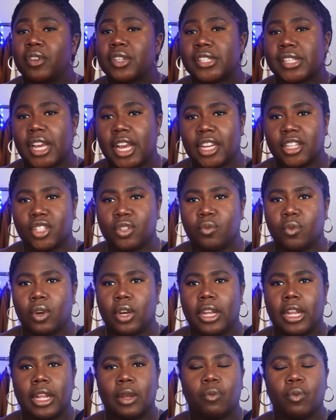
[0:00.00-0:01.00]
size you
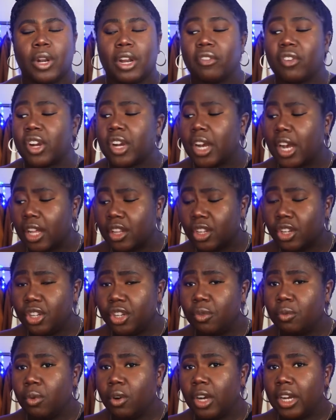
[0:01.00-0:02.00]
want, and whatever color
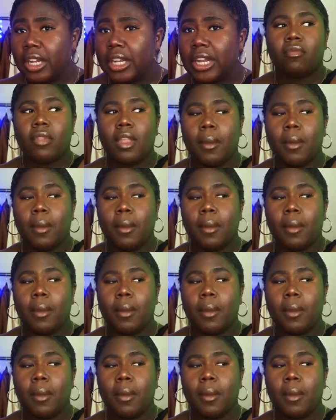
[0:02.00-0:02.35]
you want,